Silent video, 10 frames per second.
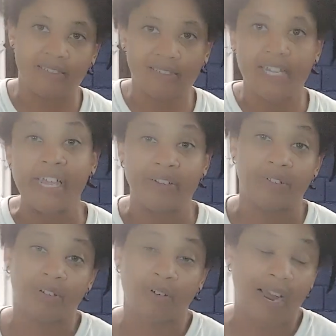take you to
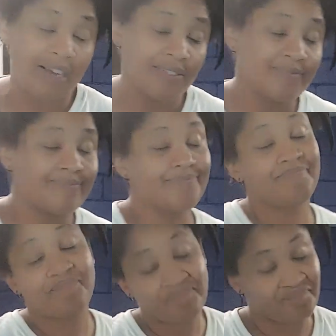the ground?
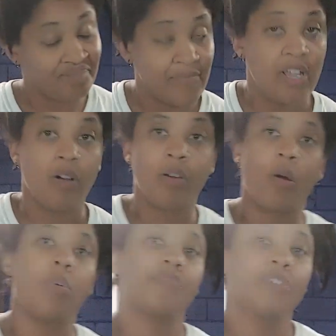Going on
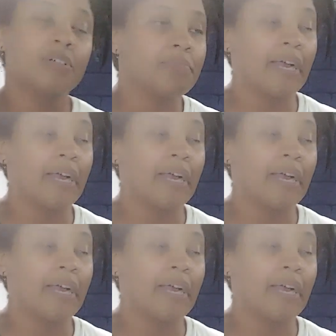one foot might